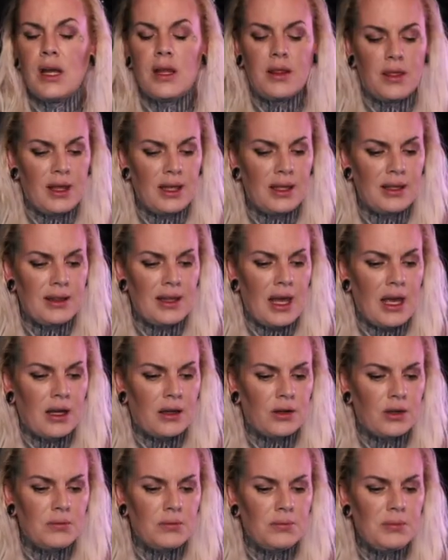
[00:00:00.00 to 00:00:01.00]
I think
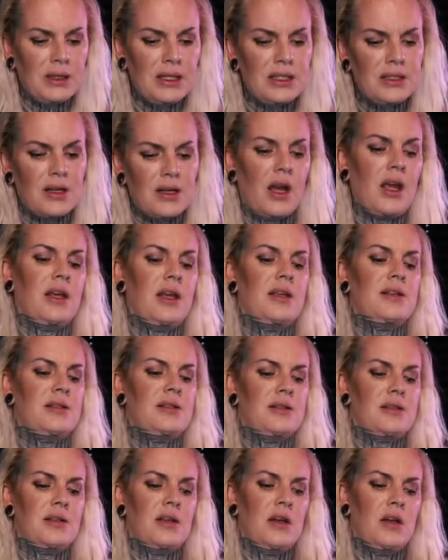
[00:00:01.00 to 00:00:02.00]
that could be
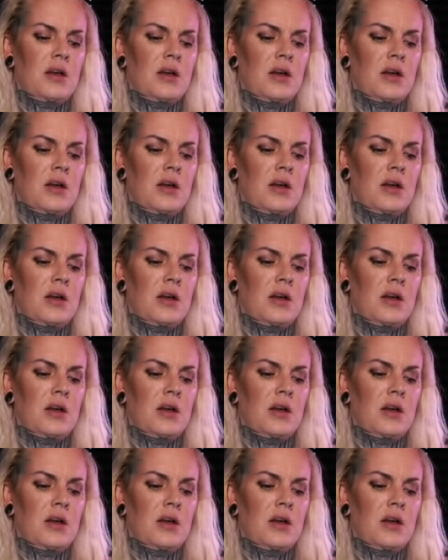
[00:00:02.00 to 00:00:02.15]
nice.